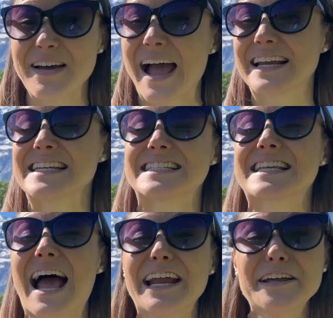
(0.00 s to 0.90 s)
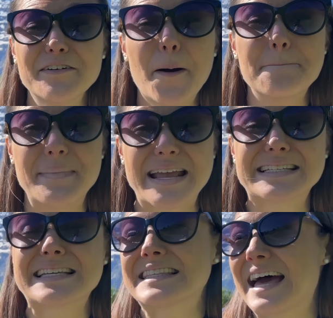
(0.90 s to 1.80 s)
fact, it's kind of
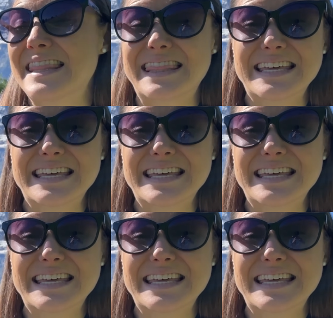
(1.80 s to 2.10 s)
amazing that